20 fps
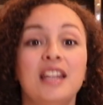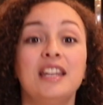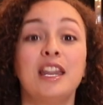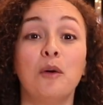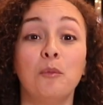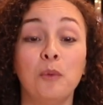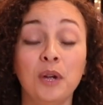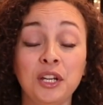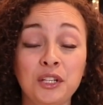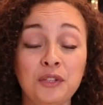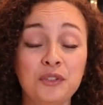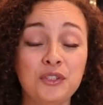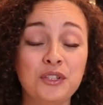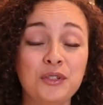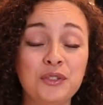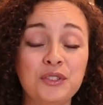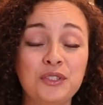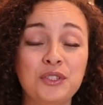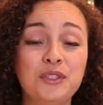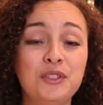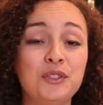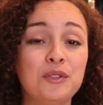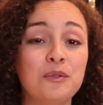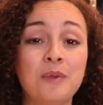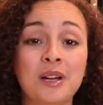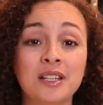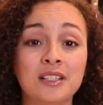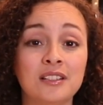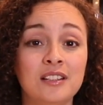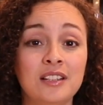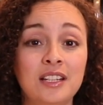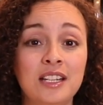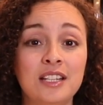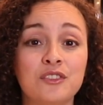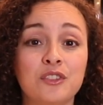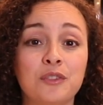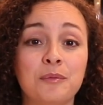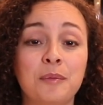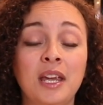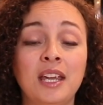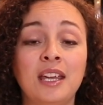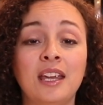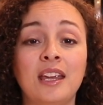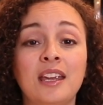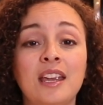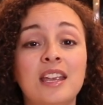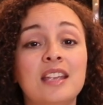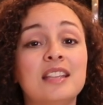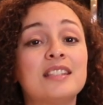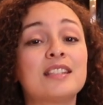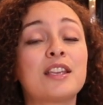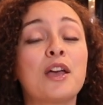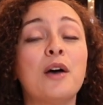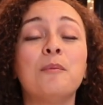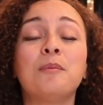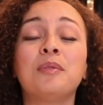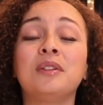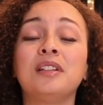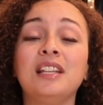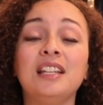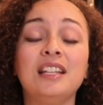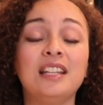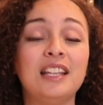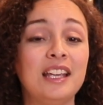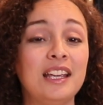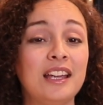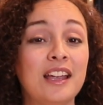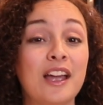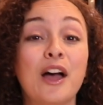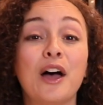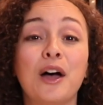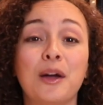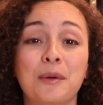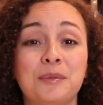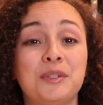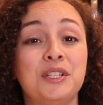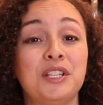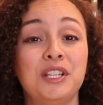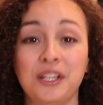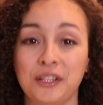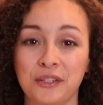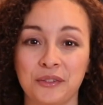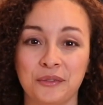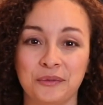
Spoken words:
Now what you choose to do while the cookies are baking is completely up to you.